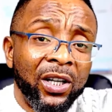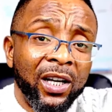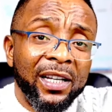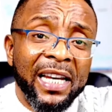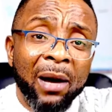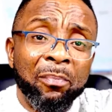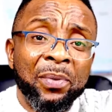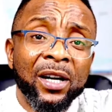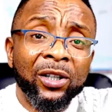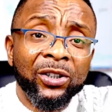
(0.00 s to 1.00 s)
that
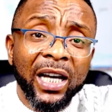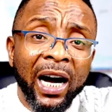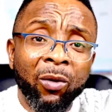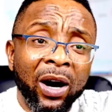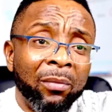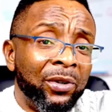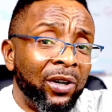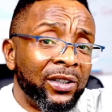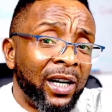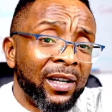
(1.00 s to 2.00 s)
bailed our
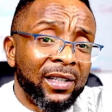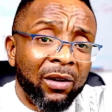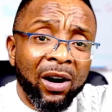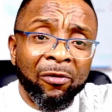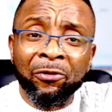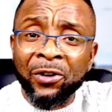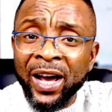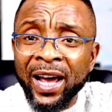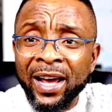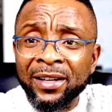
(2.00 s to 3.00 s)
brothers, our
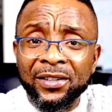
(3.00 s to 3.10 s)
friends,